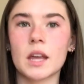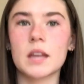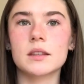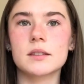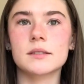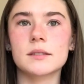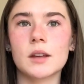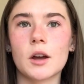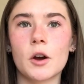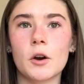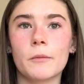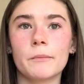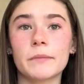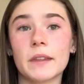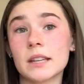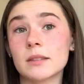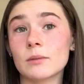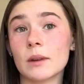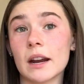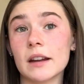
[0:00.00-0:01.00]
So
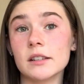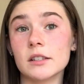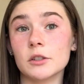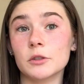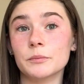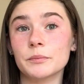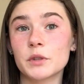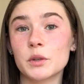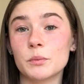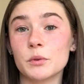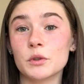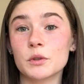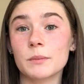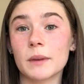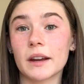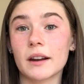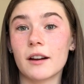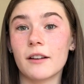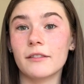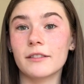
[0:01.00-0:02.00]
that's what I do to boost
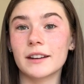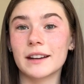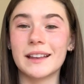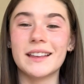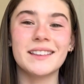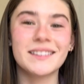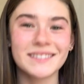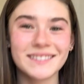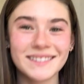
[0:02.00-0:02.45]
my confidence.